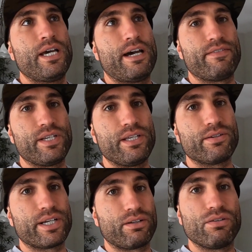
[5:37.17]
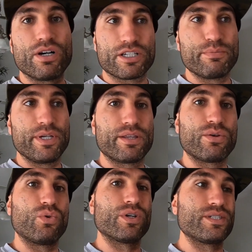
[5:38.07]
having to either get a
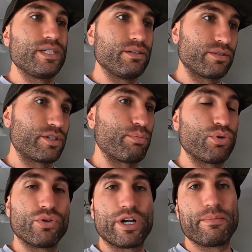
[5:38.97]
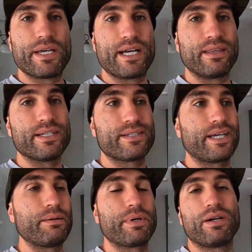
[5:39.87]
locksmith or a dealer to program that, unless I
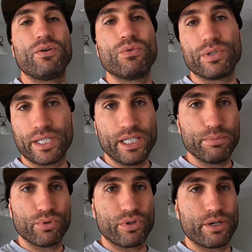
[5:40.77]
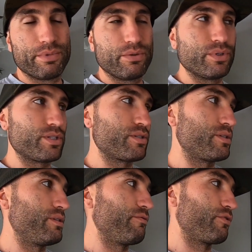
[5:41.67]
get my own key programming,
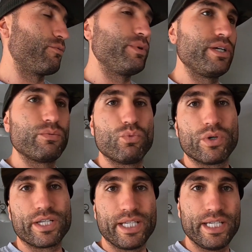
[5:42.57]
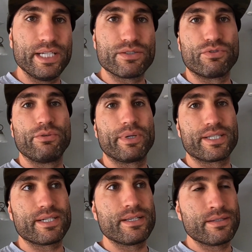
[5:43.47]
which for me in one key doesn't really make
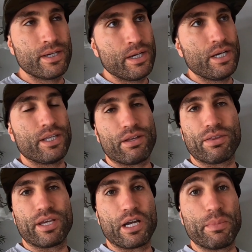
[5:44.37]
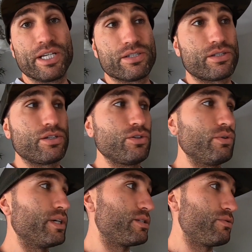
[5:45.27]
sense. The other thing I may just do
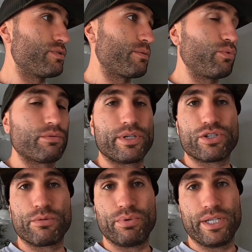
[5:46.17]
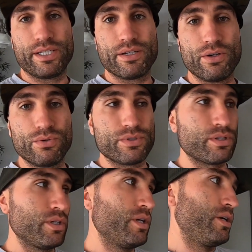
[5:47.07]
is use up one of my AAA
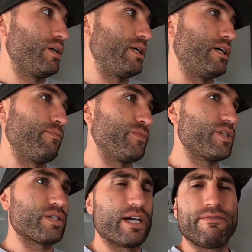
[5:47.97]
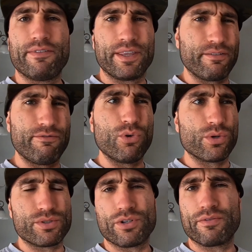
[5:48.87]
tows. Since I have, I think,
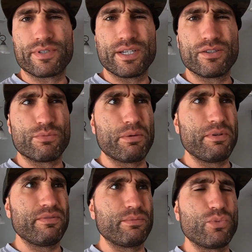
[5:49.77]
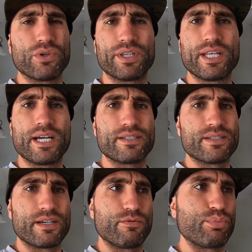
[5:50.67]
4 services, or maybe even more than that,
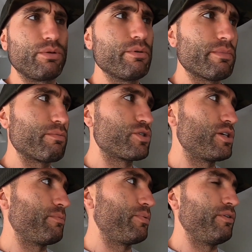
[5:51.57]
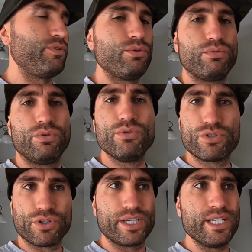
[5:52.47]
since I have a premium membership, if you
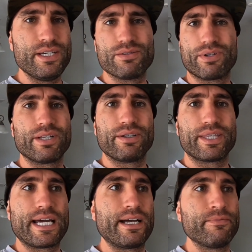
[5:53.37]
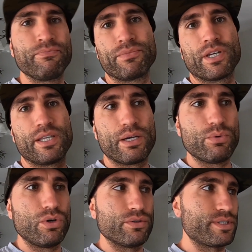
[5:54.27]
lose your keys or anything like that, they
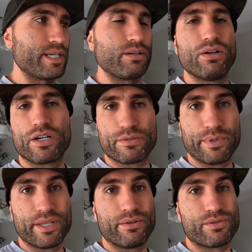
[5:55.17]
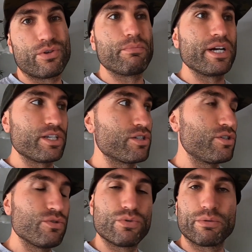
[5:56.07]
will send a locksmith out. So I might just
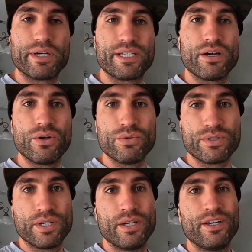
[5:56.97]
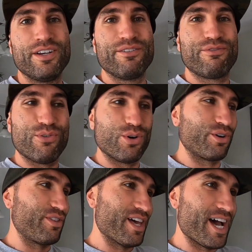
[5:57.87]
use one of my tows
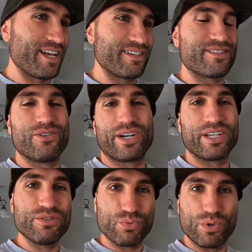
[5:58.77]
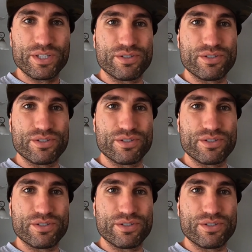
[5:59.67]
for that, so I can use one